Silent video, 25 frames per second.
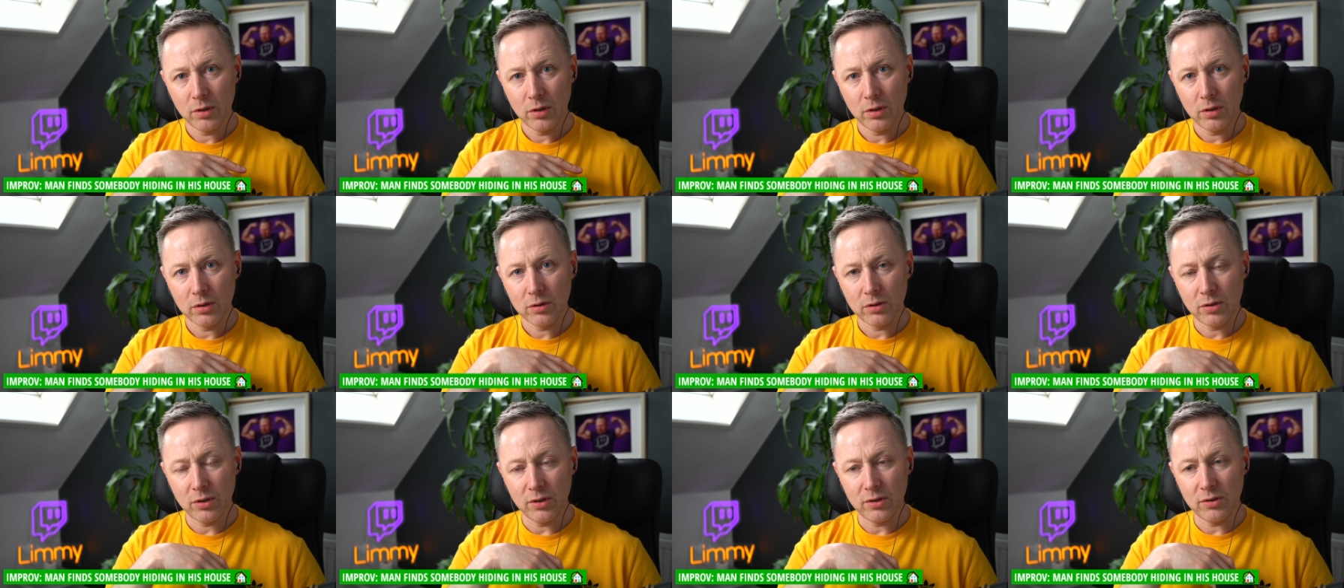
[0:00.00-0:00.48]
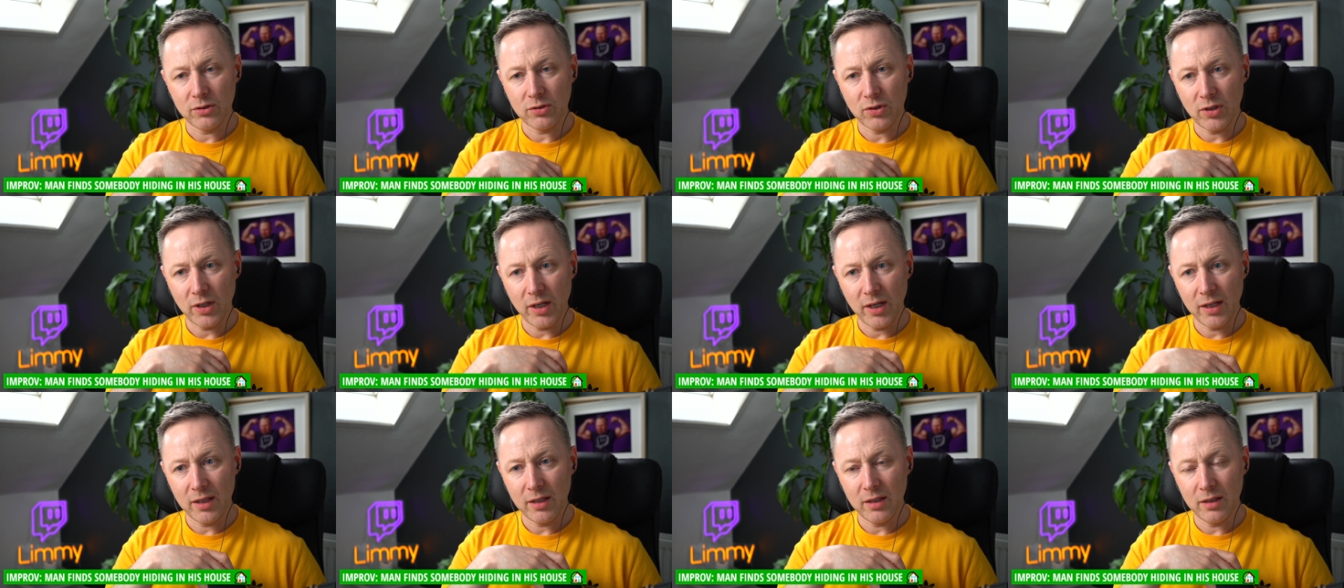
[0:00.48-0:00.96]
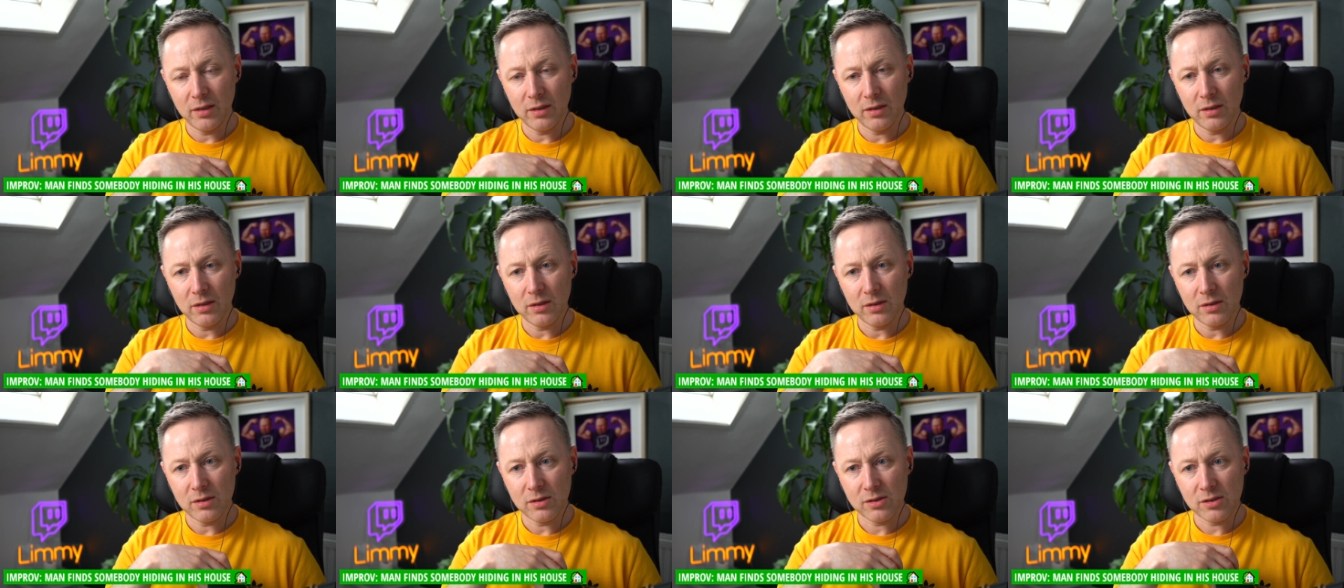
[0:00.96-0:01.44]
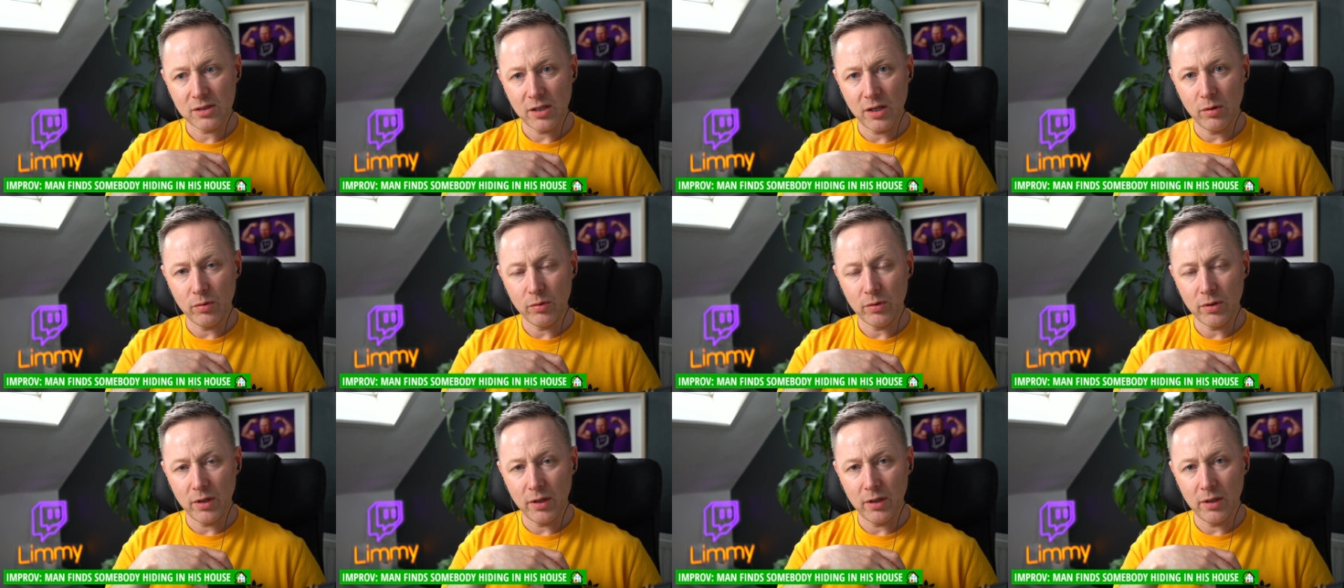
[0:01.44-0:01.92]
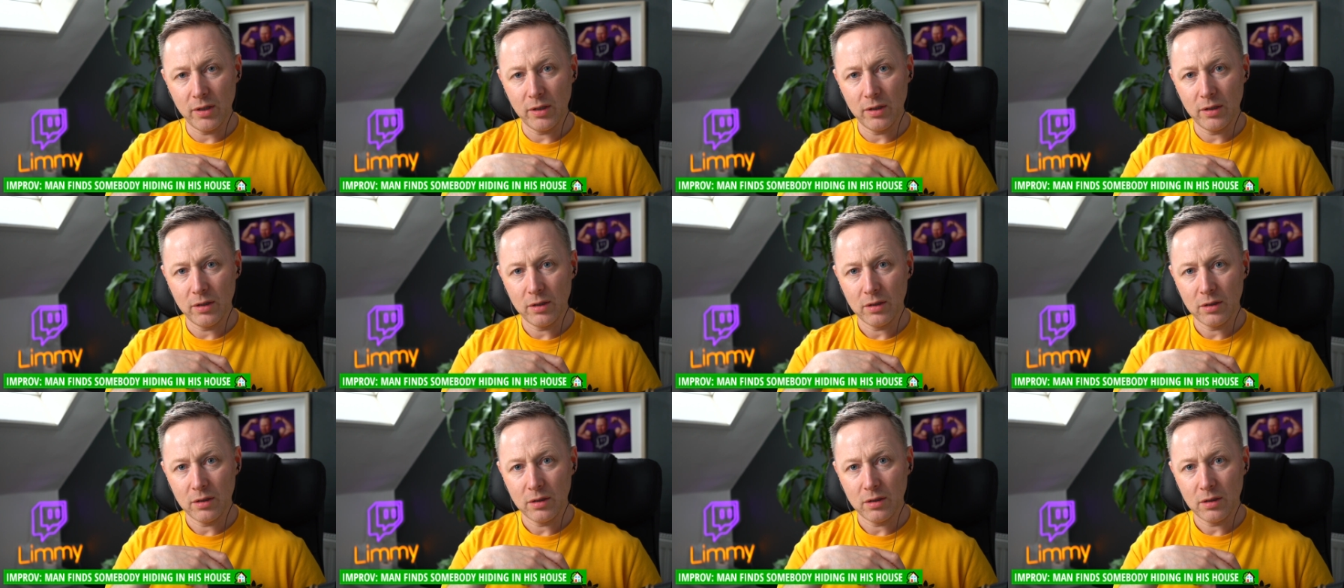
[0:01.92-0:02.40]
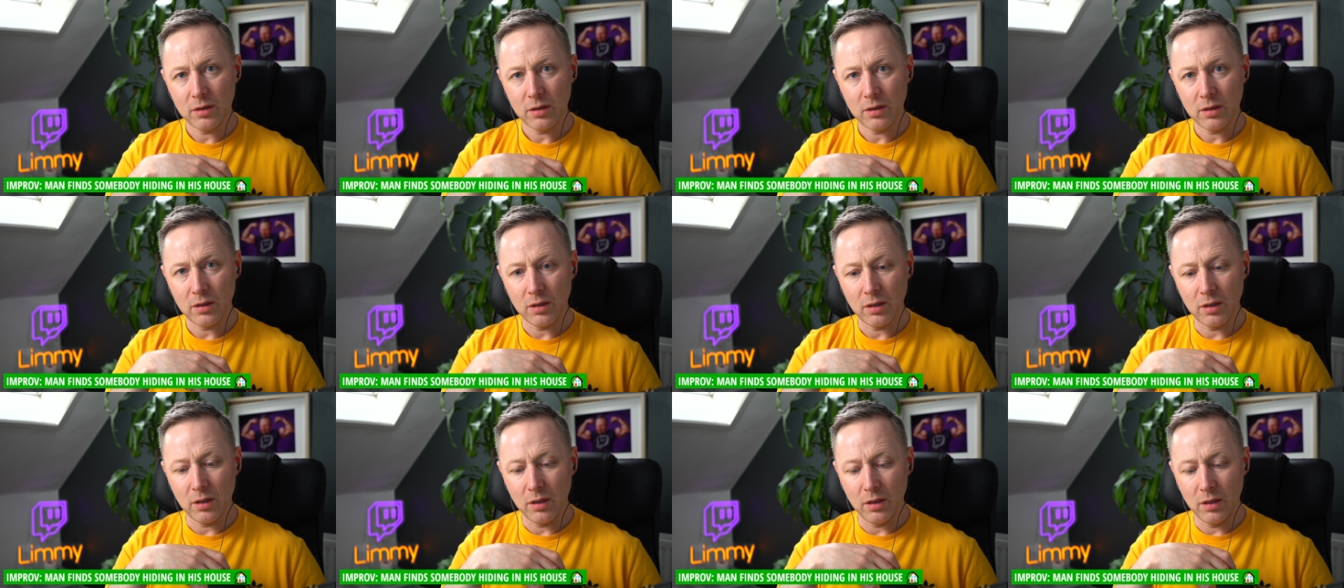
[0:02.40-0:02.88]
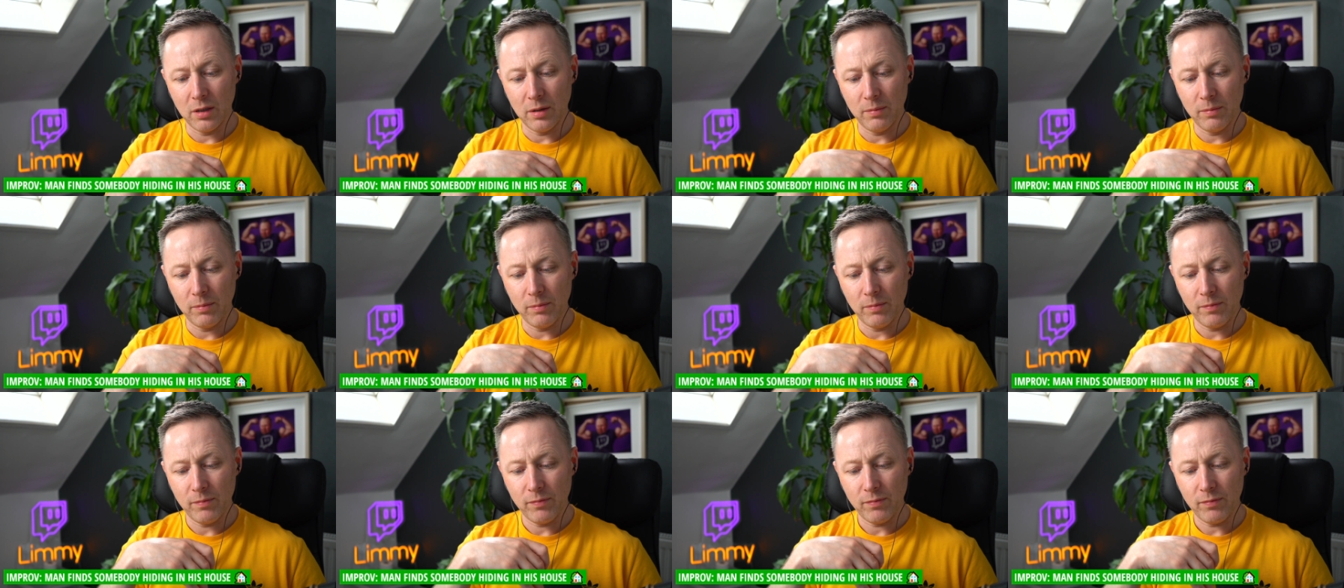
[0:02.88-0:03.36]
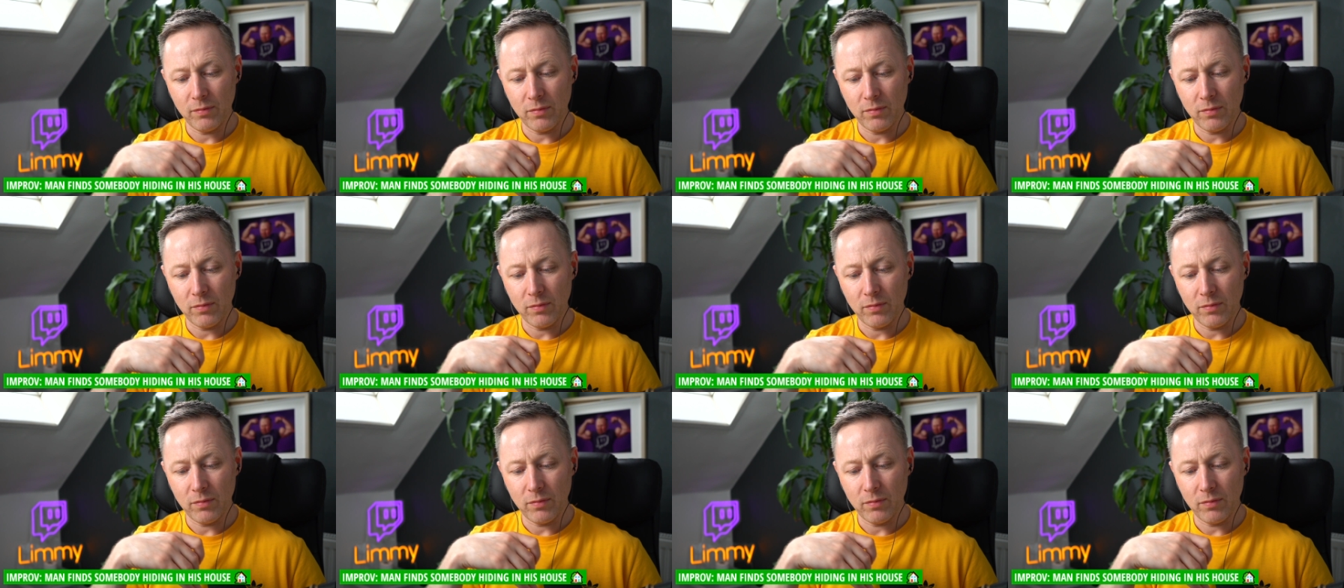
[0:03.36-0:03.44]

to try and sell you um,